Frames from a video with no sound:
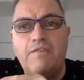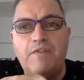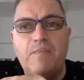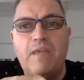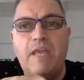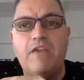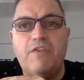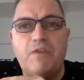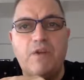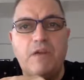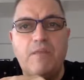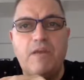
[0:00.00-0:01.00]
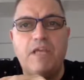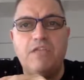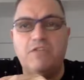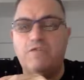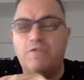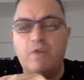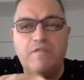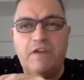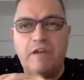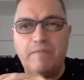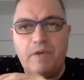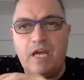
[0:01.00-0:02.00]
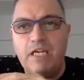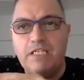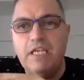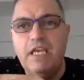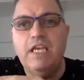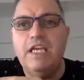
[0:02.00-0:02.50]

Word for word: if you're paying 30 bucks or 45 bucks,